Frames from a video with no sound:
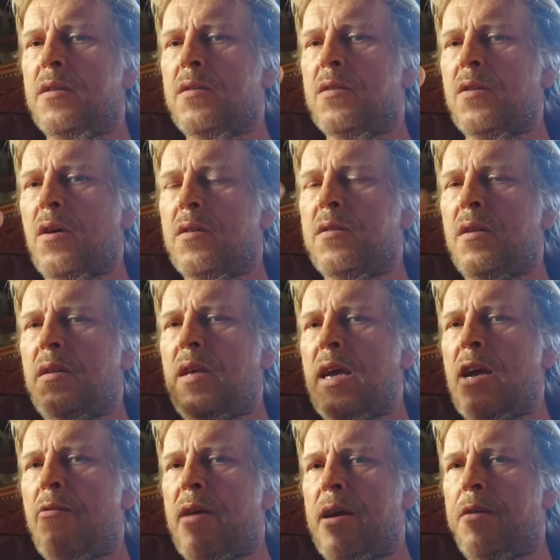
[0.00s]
sucked the
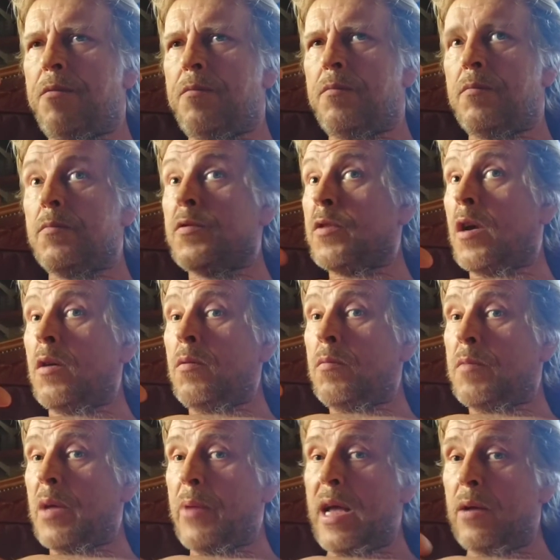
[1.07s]
air out. So
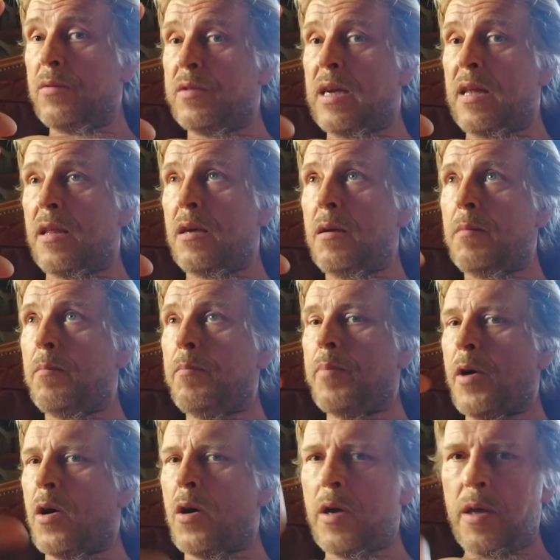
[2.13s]
they were held together
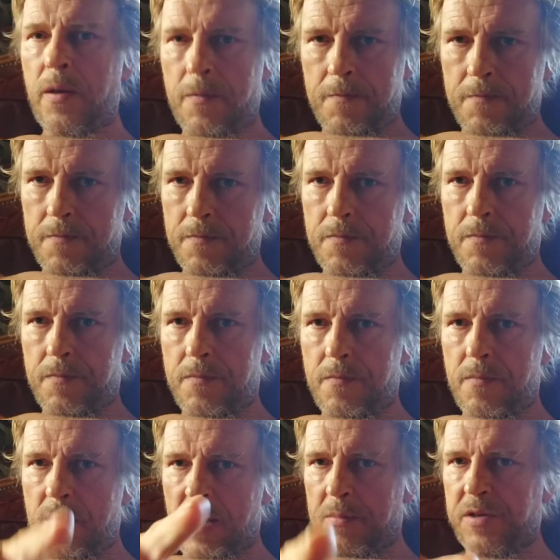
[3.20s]
by
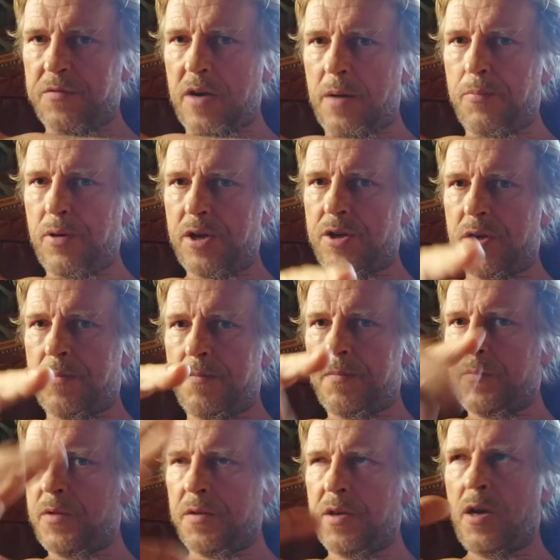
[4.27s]
atmospheric pressure.
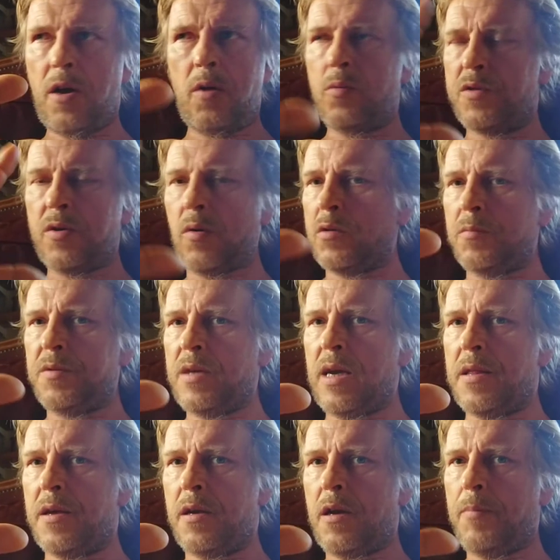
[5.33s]
Nothing was holding them
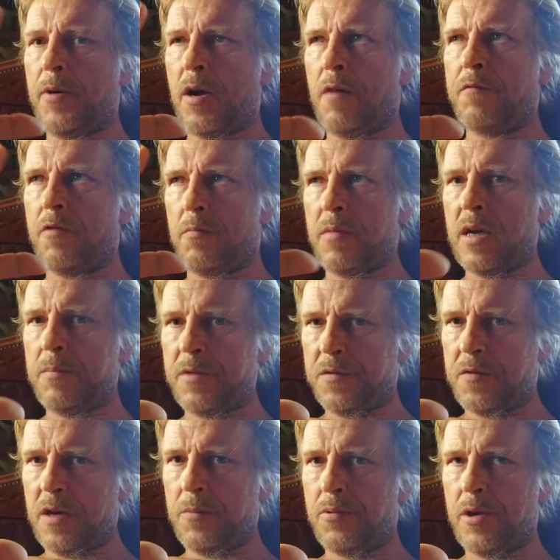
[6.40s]
together apart from
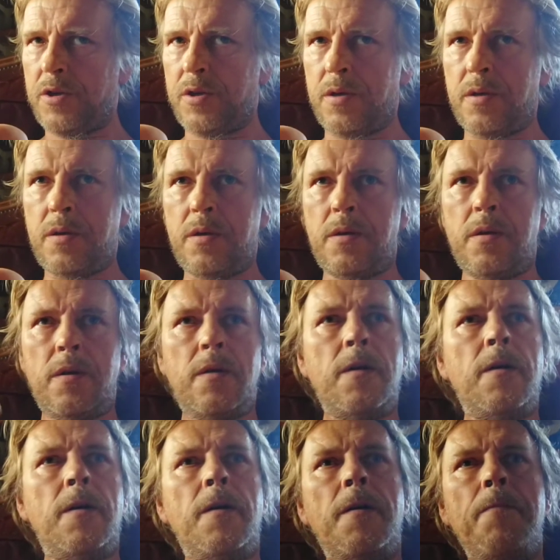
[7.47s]
atmospheric pressure.
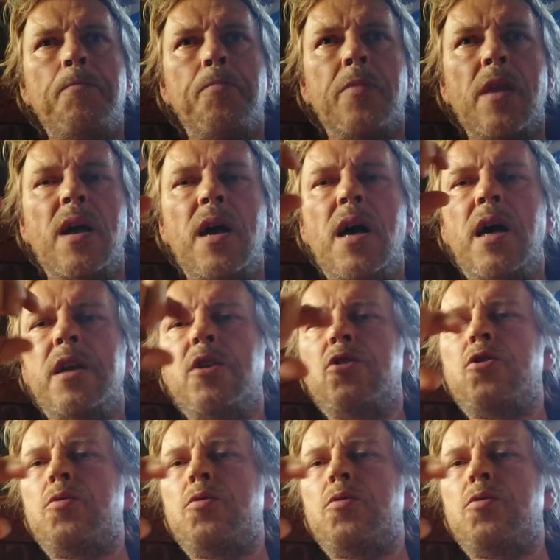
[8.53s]
And